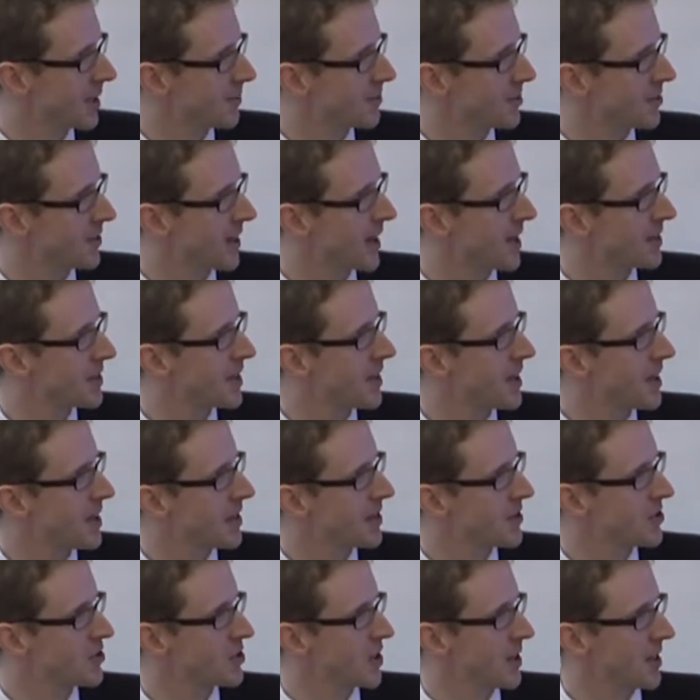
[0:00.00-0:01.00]
up to that.
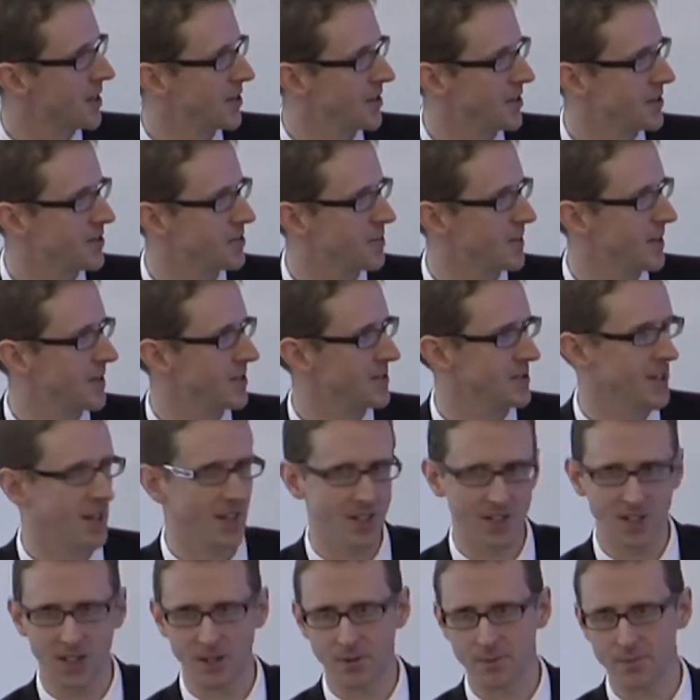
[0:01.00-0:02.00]
China's been
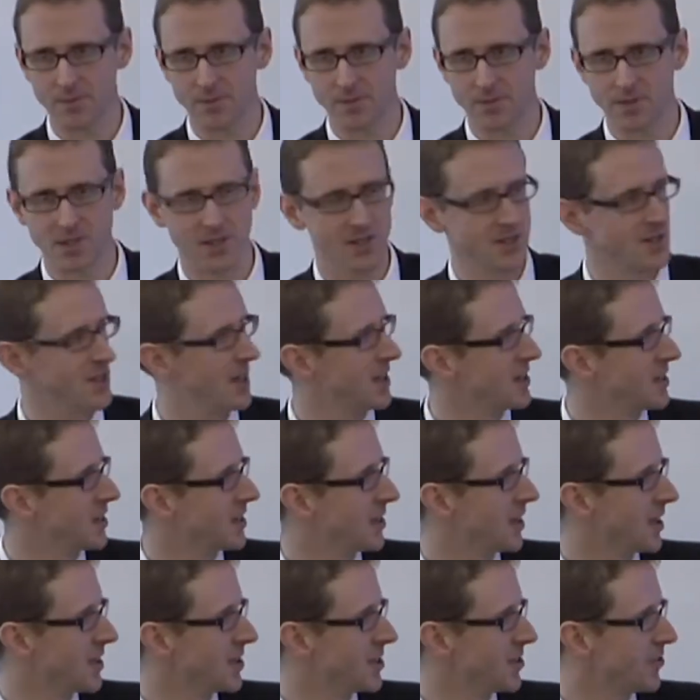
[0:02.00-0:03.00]
signed up since
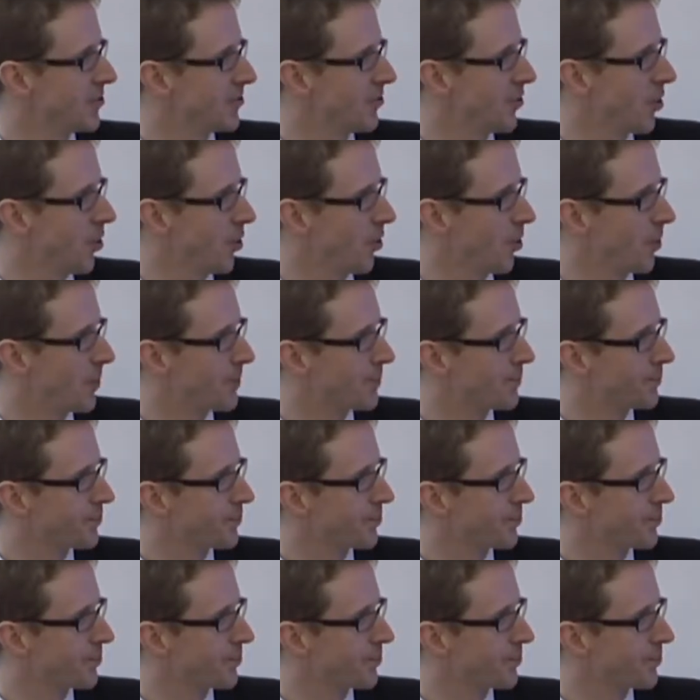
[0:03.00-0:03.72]
1994.